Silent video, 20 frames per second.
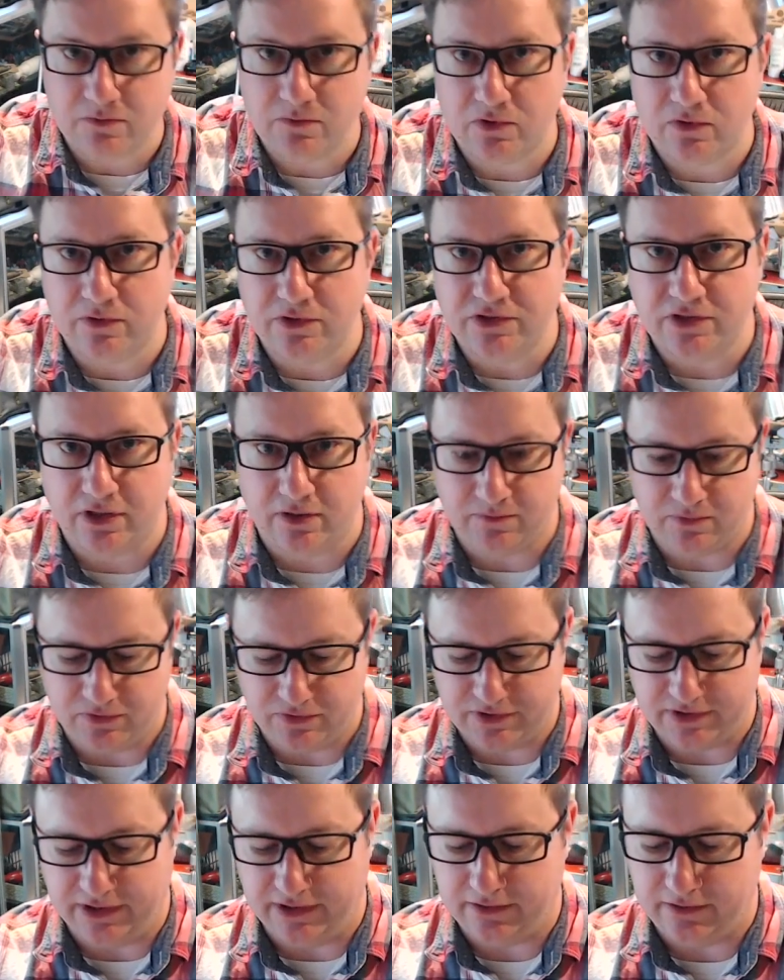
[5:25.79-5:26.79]
more examples
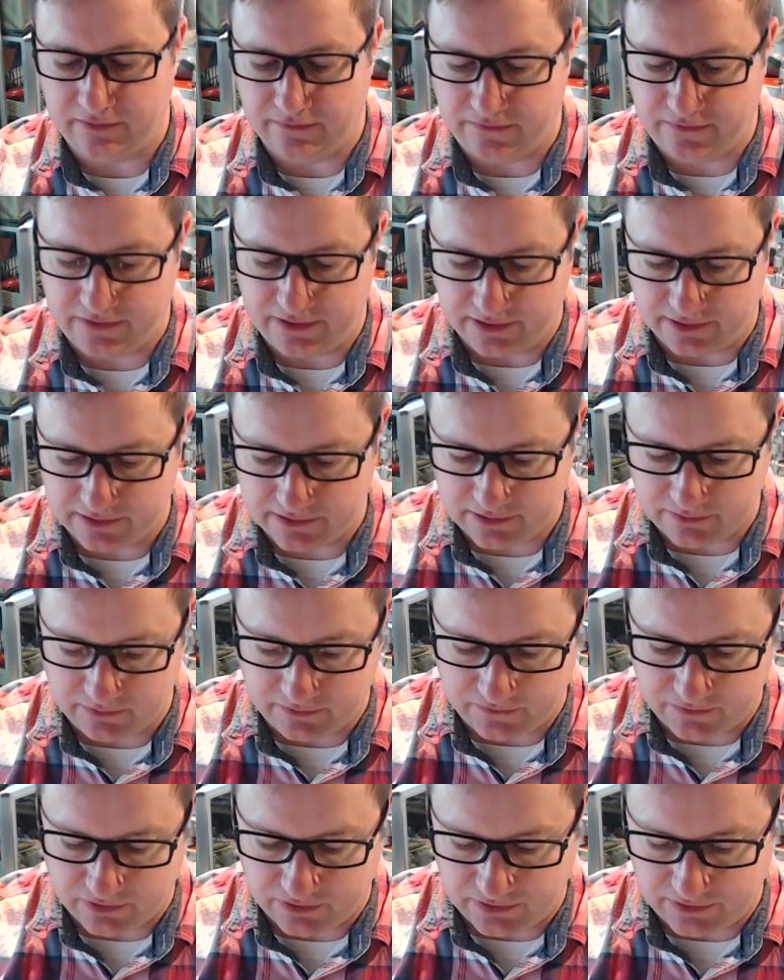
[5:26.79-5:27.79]
then of things that we've
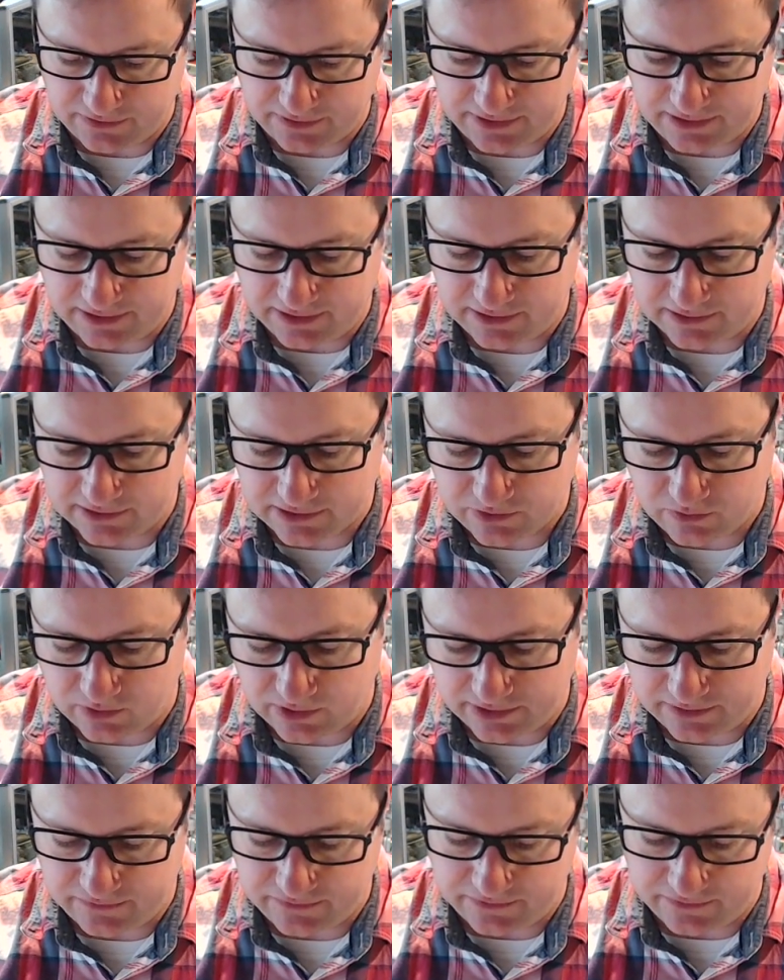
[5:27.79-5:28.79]
got on here. There's quite
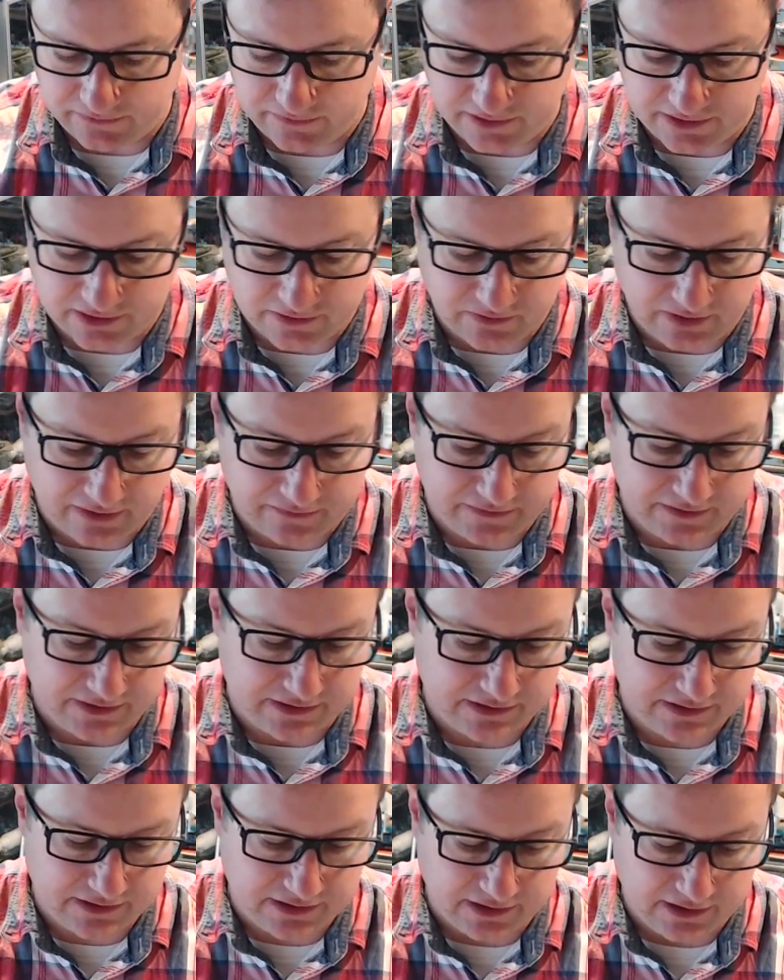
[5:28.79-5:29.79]
a few of these
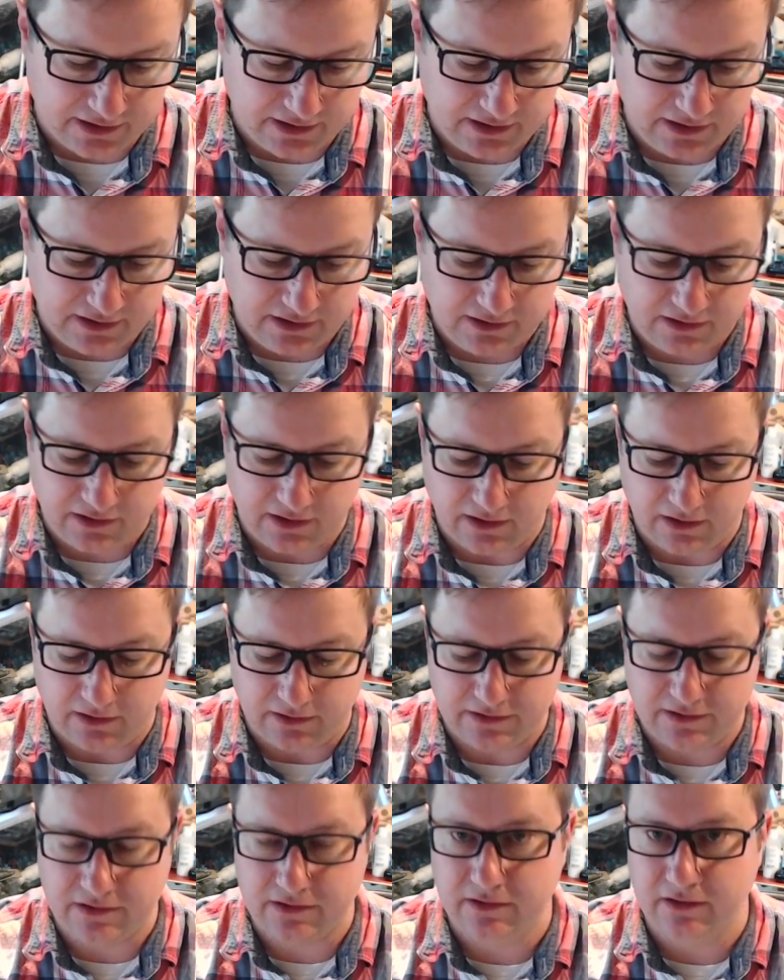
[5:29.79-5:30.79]
graphics
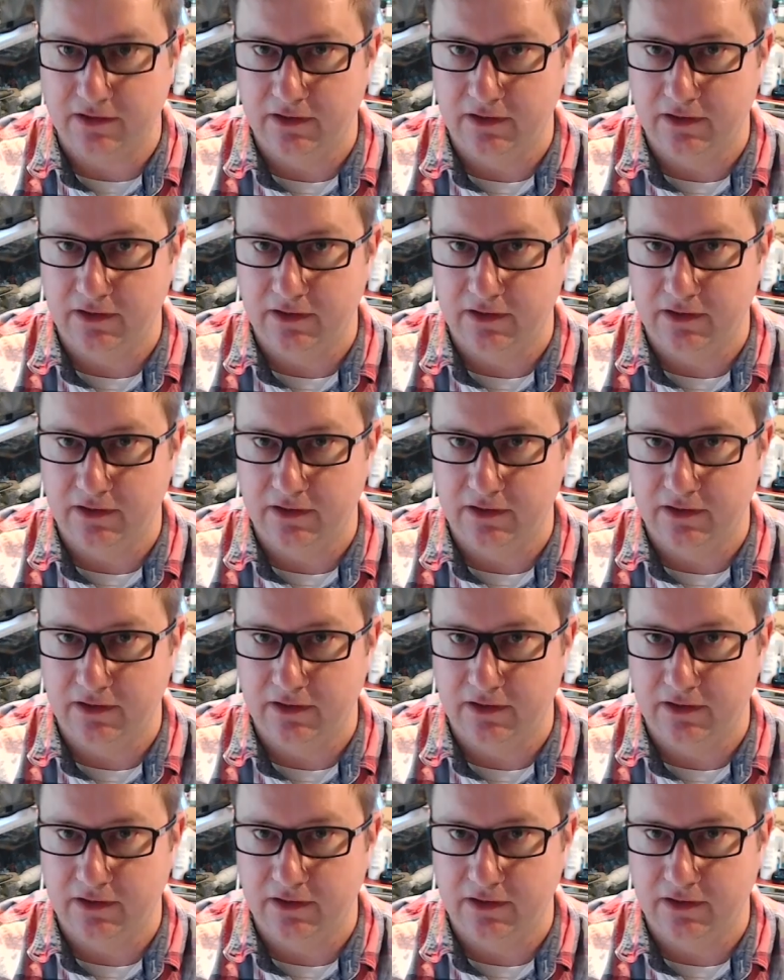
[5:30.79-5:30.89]
cards.